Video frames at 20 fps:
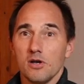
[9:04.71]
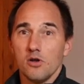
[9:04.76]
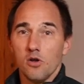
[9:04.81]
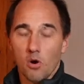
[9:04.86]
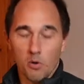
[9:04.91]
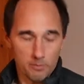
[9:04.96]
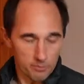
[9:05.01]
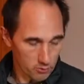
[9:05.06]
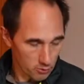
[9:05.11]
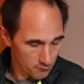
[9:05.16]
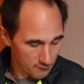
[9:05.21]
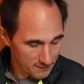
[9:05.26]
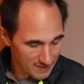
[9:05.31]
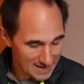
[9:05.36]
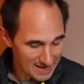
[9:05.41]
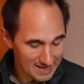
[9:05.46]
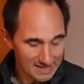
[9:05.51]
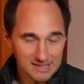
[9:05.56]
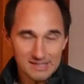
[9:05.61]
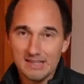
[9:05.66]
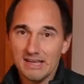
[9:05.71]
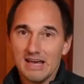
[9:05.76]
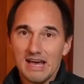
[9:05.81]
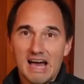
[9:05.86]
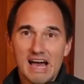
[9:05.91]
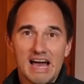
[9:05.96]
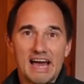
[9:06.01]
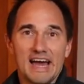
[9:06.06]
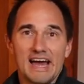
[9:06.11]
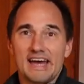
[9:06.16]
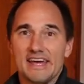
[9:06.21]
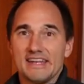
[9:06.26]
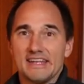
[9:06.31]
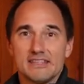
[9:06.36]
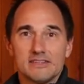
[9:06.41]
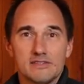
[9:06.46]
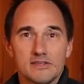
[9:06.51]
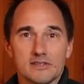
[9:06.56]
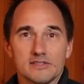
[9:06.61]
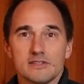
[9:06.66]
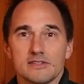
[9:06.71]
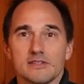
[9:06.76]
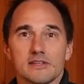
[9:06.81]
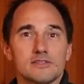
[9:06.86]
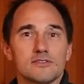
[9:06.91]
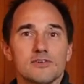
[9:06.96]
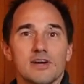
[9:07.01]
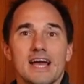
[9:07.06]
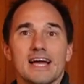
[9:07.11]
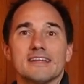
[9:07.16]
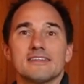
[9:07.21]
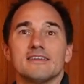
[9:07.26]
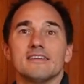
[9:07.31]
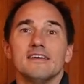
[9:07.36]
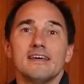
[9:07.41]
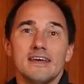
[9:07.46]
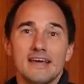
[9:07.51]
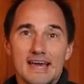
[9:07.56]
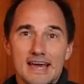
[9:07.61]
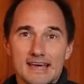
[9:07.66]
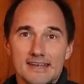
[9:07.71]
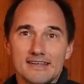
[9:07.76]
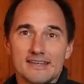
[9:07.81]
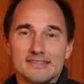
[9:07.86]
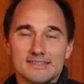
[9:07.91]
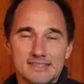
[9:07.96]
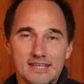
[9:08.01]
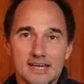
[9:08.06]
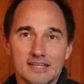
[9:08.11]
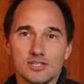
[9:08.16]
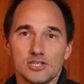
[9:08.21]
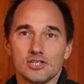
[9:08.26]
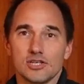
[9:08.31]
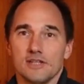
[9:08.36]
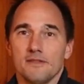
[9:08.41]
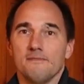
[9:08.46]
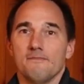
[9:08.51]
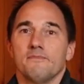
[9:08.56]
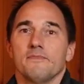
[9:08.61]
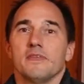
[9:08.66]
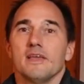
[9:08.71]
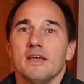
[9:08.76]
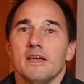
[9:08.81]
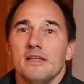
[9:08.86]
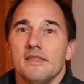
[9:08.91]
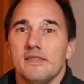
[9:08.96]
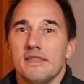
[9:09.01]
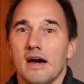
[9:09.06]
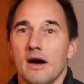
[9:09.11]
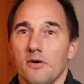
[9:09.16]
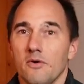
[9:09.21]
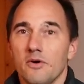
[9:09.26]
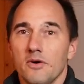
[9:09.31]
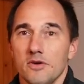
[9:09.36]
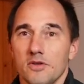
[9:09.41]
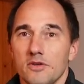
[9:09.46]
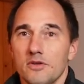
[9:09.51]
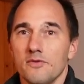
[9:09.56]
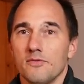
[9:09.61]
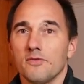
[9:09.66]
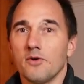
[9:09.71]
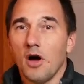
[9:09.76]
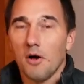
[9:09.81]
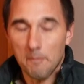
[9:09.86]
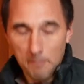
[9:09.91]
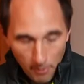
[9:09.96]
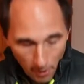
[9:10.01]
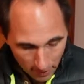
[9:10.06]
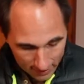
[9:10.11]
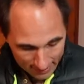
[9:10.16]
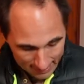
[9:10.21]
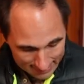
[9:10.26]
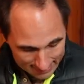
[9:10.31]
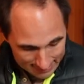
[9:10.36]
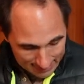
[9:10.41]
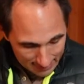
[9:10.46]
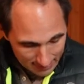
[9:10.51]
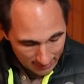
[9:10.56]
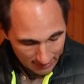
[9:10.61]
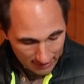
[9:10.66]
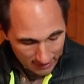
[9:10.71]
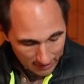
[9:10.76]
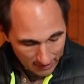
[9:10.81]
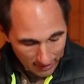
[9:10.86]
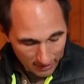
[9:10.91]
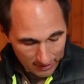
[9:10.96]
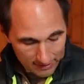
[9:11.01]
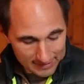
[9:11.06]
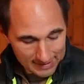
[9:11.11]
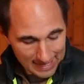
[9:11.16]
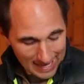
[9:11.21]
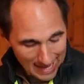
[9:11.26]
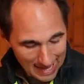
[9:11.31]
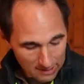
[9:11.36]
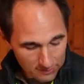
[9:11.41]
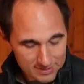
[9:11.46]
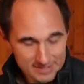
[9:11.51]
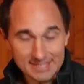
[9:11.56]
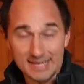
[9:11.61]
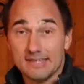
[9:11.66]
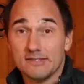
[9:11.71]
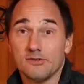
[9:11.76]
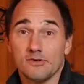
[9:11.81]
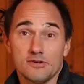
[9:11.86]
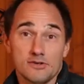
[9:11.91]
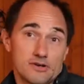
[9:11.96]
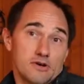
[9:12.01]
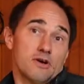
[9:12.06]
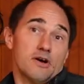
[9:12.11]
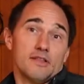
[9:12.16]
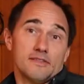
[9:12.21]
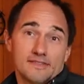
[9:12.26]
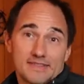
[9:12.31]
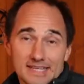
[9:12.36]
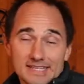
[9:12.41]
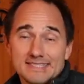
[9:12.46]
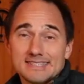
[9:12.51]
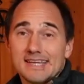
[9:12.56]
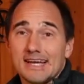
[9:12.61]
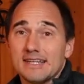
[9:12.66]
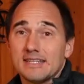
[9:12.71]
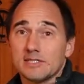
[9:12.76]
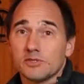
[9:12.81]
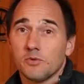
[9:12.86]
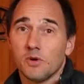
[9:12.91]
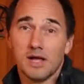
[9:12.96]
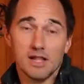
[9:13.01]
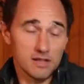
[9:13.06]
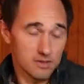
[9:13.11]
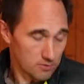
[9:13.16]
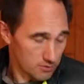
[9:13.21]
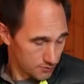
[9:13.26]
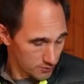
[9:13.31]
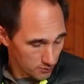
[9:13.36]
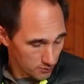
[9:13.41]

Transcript: low profile and it doesn't attract any attention. Now, you've got pockets on the outside or on this side as well,